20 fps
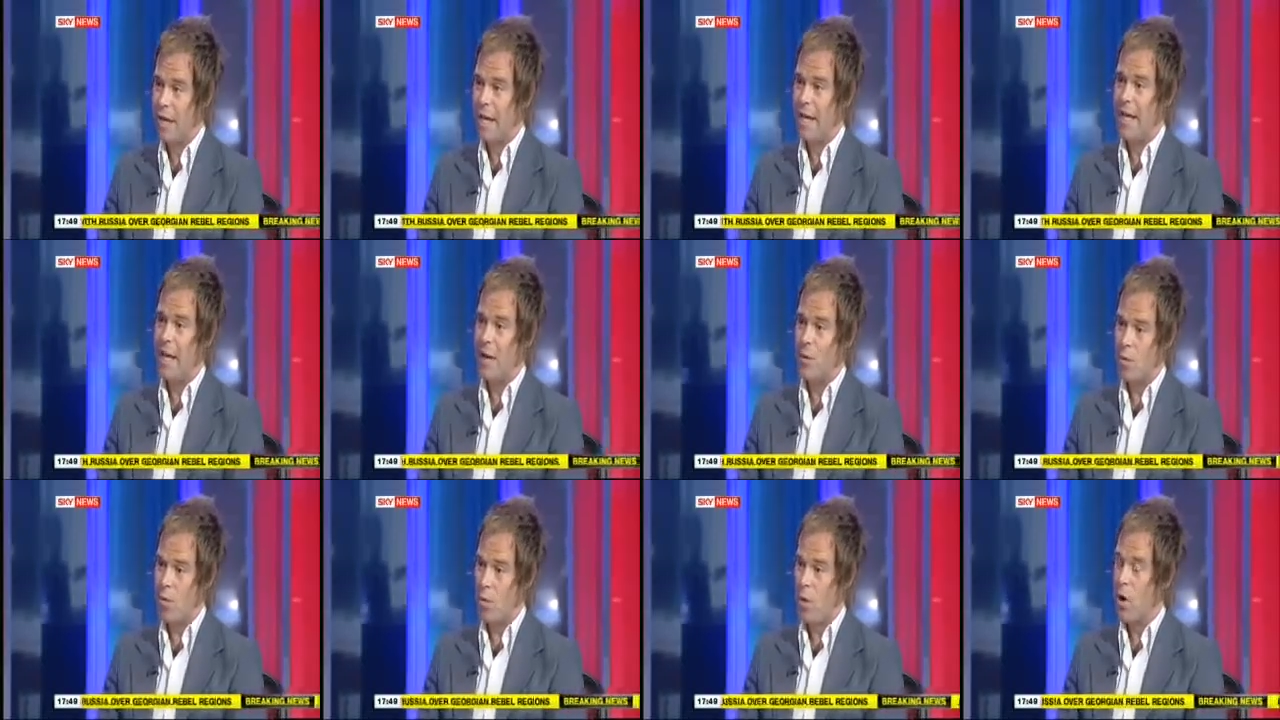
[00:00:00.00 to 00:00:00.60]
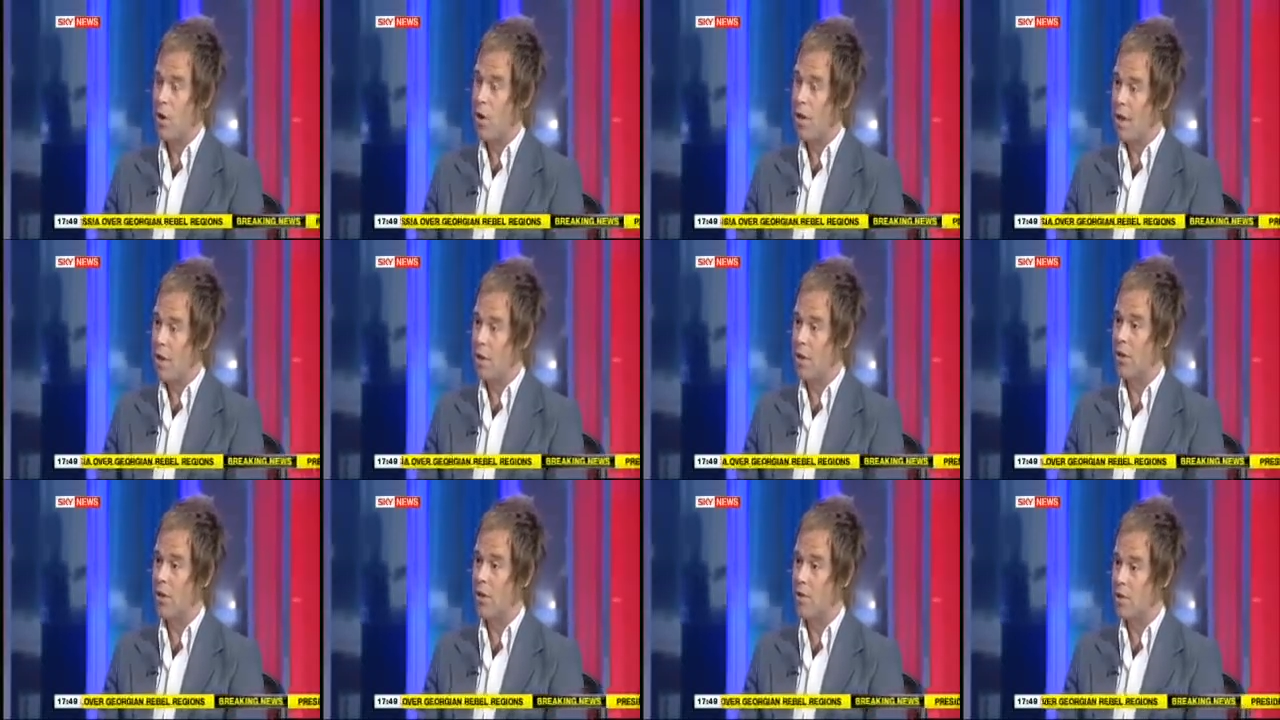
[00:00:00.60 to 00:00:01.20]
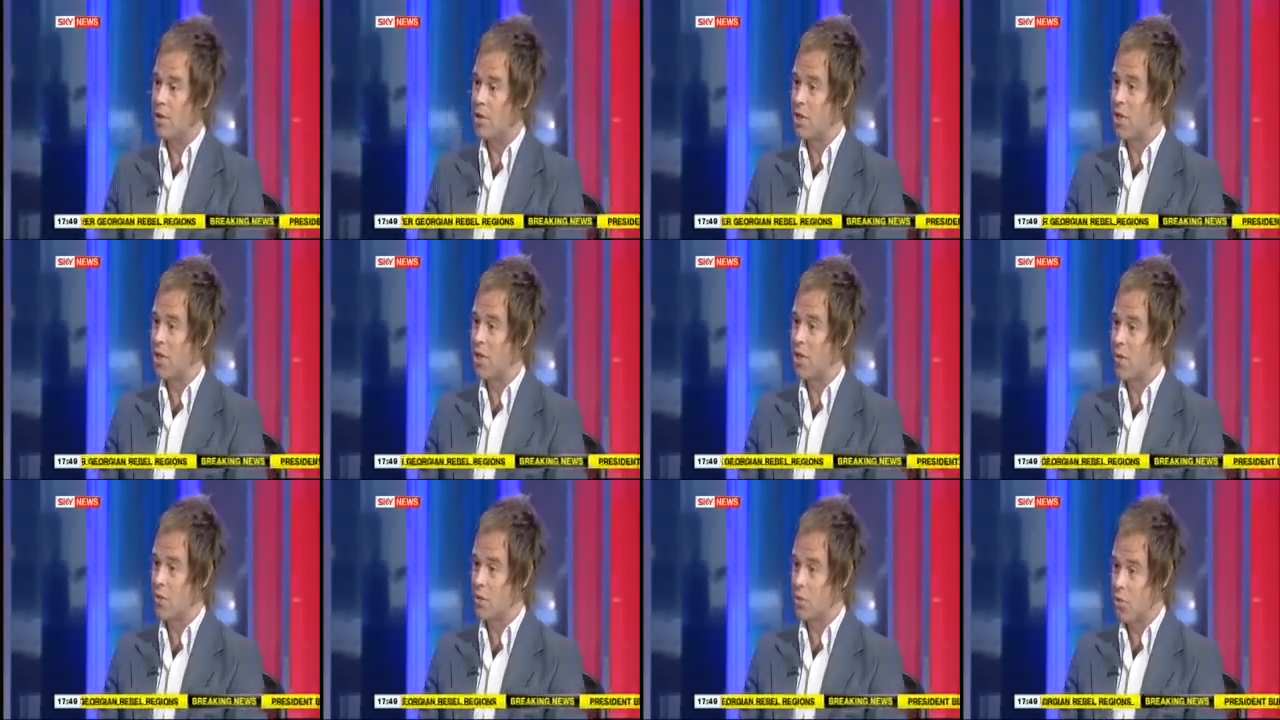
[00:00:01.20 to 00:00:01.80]
He had 1 innocuous
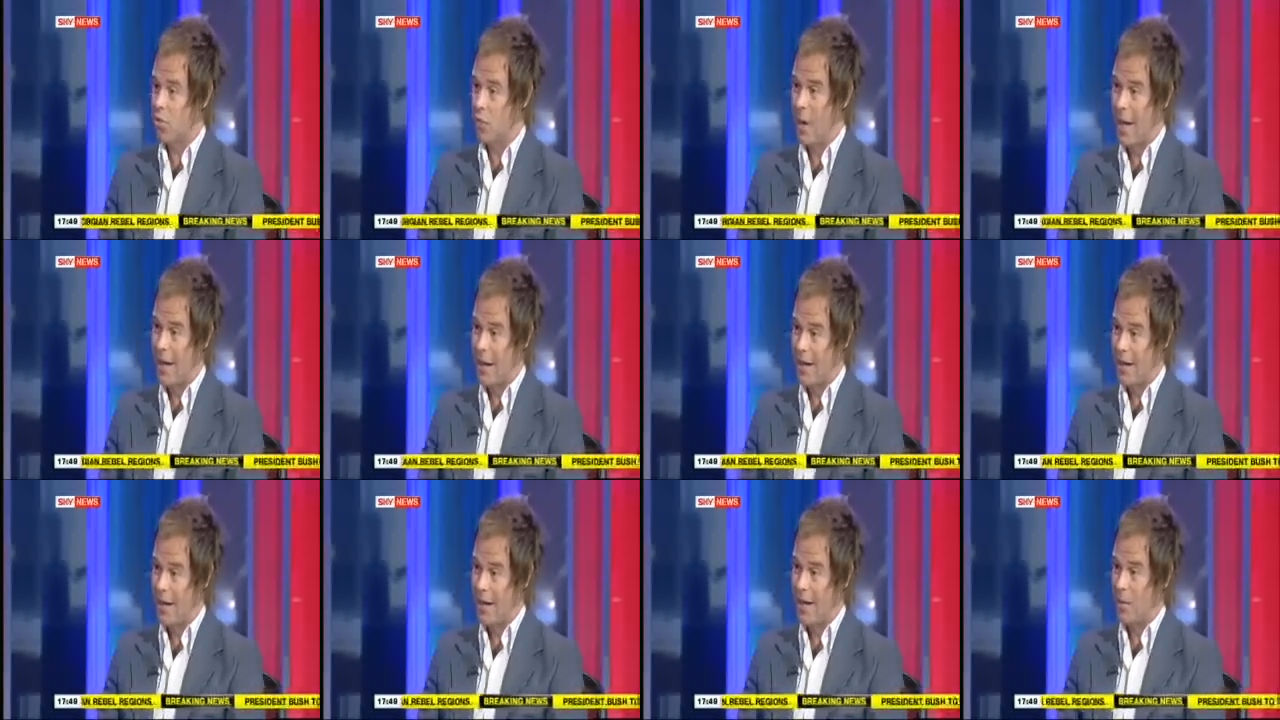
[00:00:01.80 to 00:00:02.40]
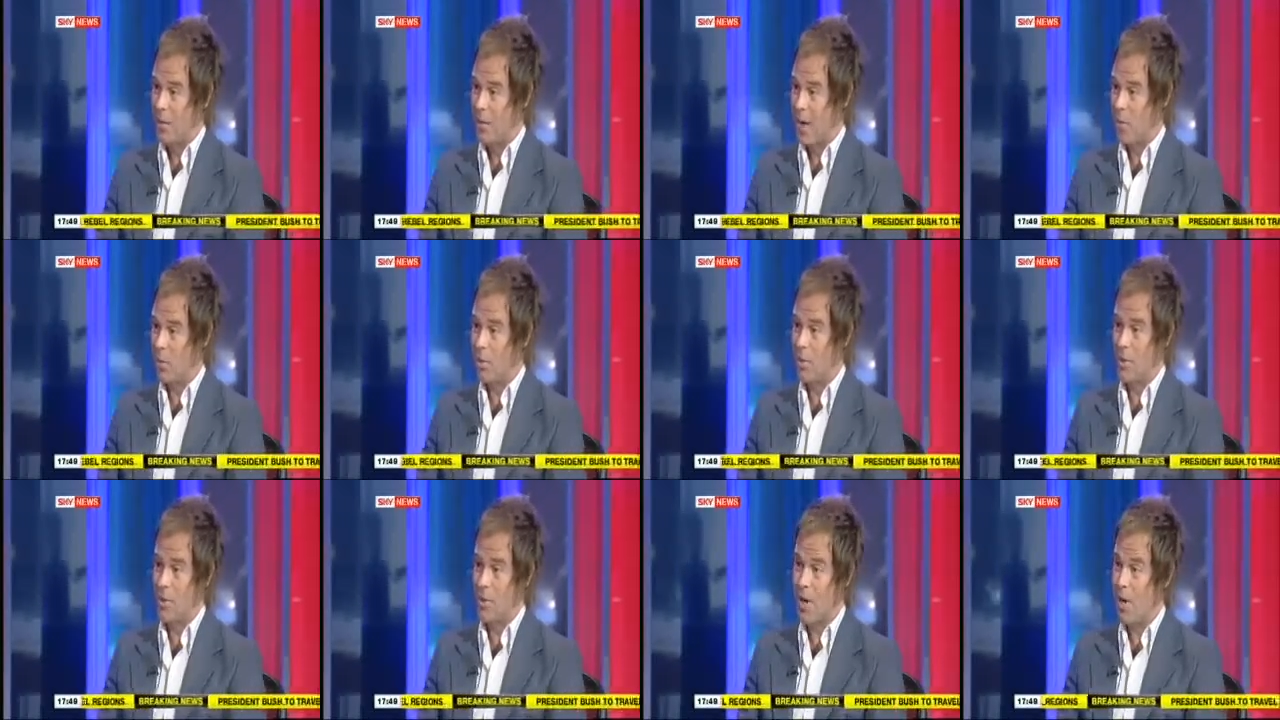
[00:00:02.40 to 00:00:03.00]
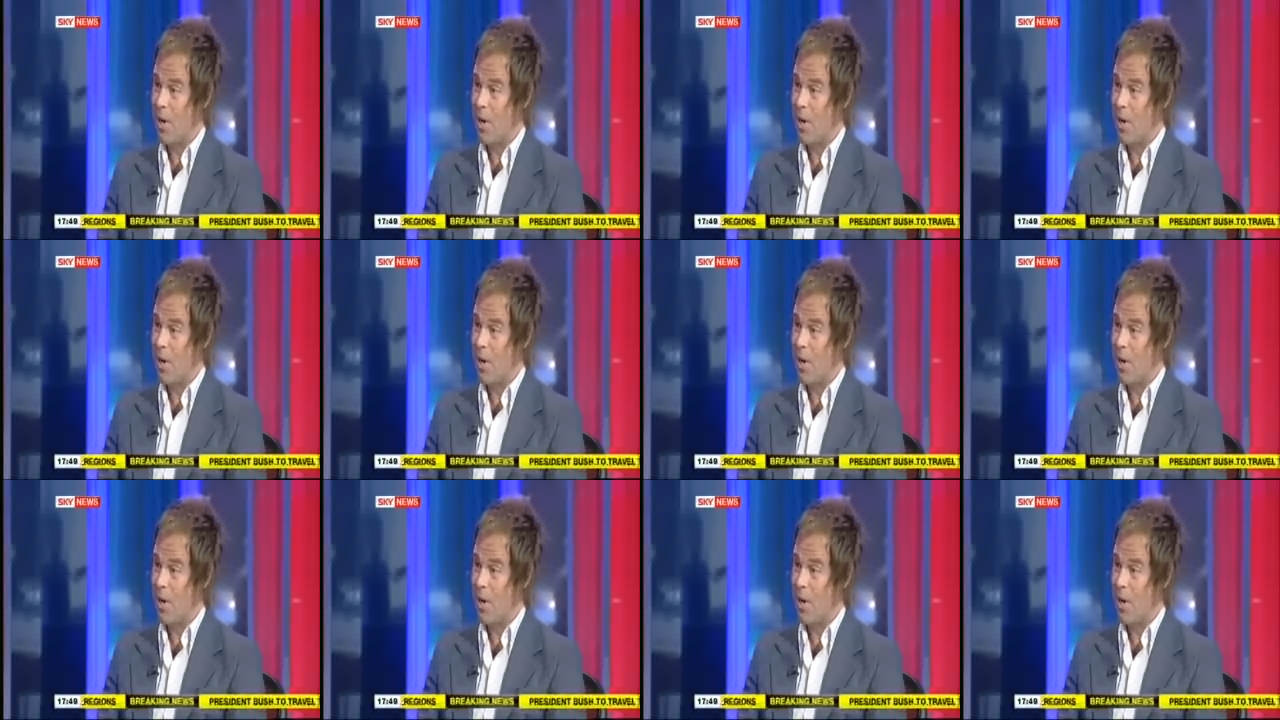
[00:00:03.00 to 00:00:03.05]
singles win when it was